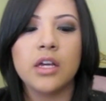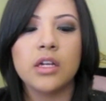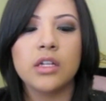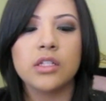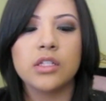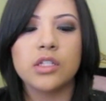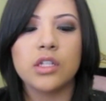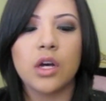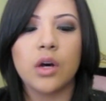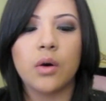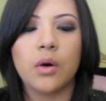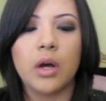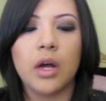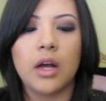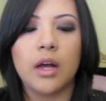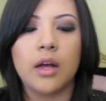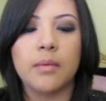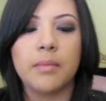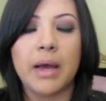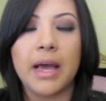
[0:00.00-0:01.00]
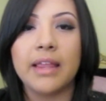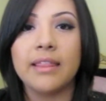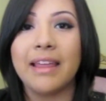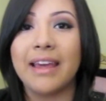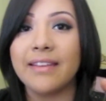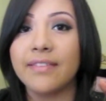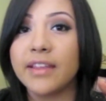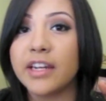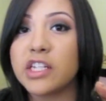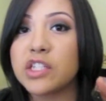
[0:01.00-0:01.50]
So I
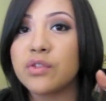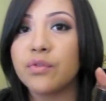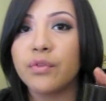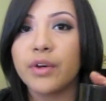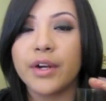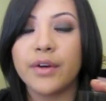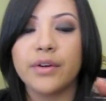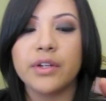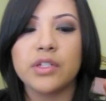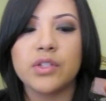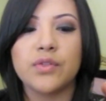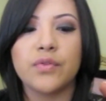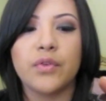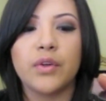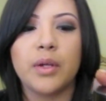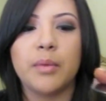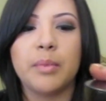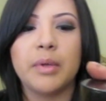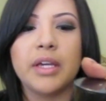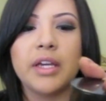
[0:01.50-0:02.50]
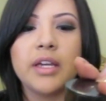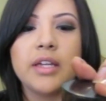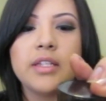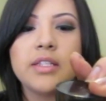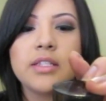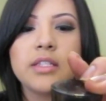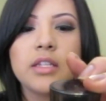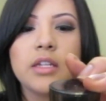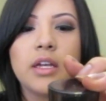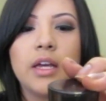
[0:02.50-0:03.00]
like that it's fragrance free,
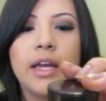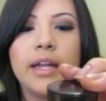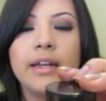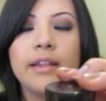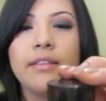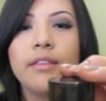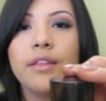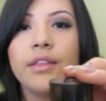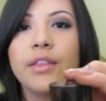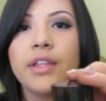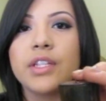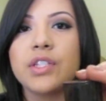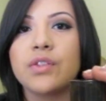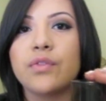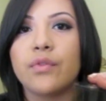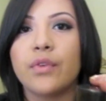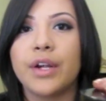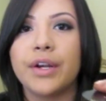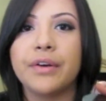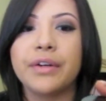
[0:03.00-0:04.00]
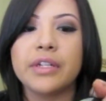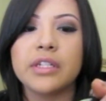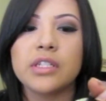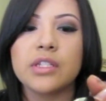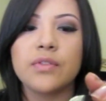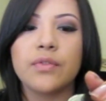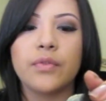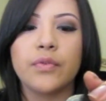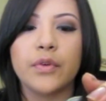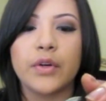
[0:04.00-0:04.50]
because anything that's
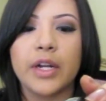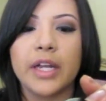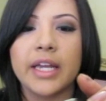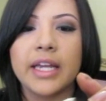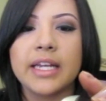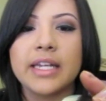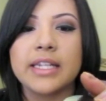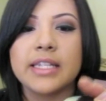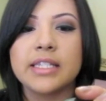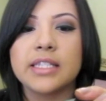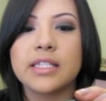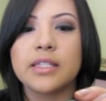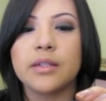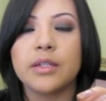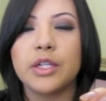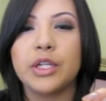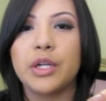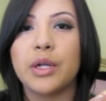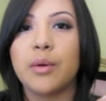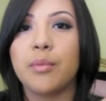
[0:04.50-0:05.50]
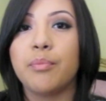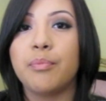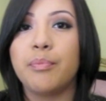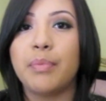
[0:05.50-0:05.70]
fragrance free is, you know,